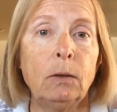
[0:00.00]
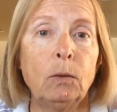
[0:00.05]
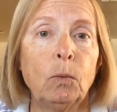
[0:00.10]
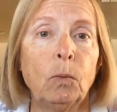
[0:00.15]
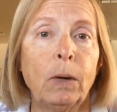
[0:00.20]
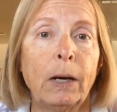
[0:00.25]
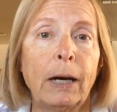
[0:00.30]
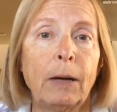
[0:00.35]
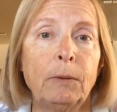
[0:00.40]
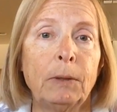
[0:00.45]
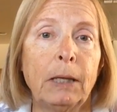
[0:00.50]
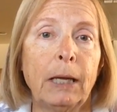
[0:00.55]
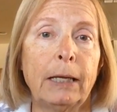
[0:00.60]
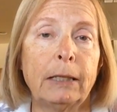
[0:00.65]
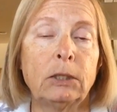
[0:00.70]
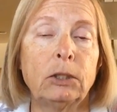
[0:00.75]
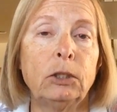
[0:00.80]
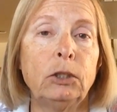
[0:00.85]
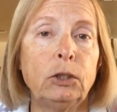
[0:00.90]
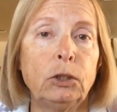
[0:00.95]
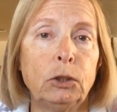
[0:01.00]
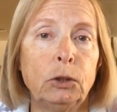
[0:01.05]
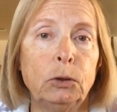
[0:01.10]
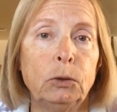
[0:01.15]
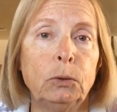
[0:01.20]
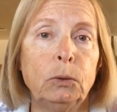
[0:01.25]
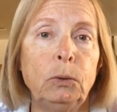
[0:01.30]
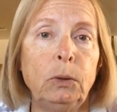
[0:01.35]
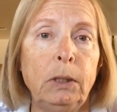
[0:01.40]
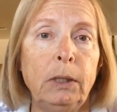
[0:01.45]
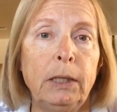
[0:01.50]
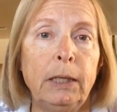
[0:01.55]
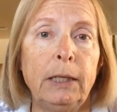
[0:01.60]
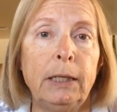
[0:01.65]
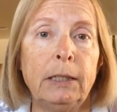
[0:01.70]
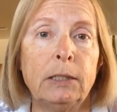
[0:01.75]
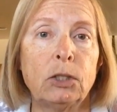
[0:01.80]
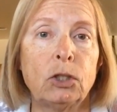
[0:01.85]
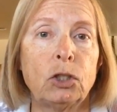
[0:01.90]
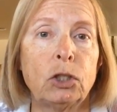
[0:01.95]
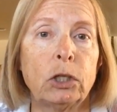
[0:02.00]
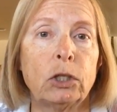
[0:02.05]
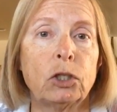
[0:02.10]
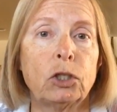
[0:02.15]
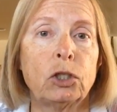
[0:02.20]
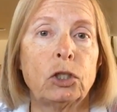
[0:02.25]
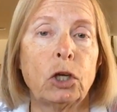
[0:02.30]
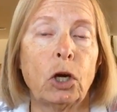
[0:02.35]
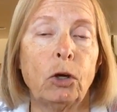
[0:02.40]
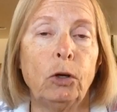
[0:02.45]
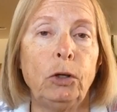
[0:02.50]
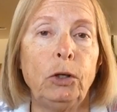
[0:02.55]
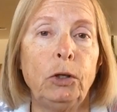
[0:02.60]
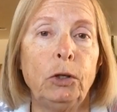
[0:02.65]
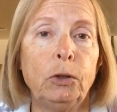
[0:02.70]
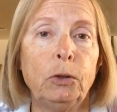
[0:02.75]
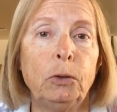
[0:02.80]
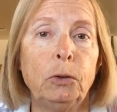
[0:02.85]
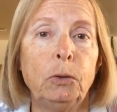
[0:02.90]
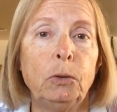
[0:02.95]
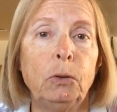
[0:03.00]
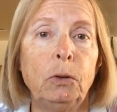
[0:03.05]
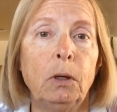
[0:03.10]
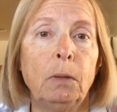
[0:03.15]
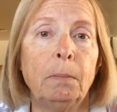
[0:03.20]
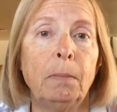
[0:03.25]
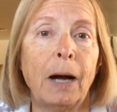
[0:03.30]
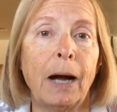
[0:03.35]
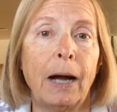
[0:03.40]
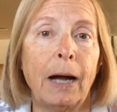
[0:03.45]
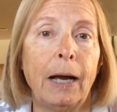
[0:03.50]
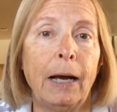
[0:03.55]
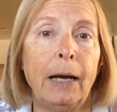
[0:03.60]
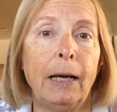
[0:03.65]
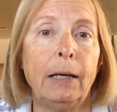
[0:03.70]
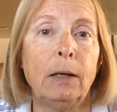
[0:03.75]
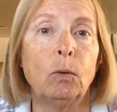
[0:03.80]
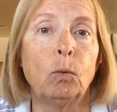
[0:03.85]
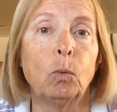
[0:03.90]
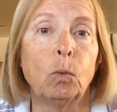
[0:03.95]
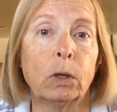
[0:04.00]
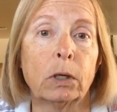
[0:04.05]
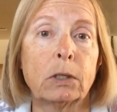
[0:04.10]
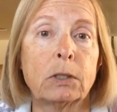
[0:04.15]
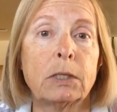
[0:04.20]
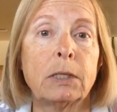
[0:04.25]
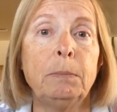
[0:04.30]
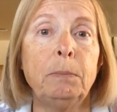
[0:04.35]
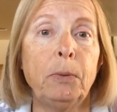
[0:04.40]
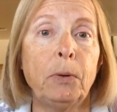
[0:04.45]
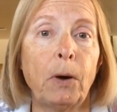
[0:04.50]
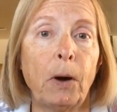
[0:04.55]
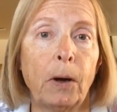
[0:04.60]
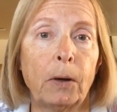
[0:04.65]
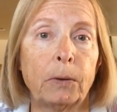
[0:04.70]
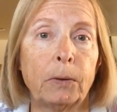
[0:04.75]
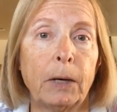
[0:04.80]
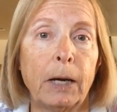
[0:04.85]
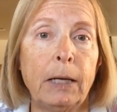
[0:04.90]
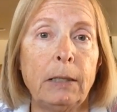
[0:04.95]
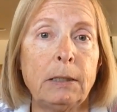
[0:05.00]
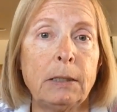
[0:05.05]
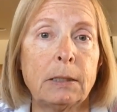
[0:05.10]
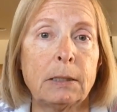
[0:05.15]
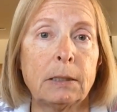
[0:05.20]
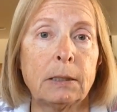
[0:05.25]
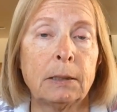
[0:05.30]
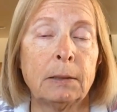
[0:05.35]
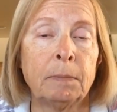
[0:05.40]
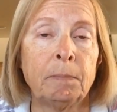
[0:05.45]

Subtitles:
what I would like to do is just show you my works in progress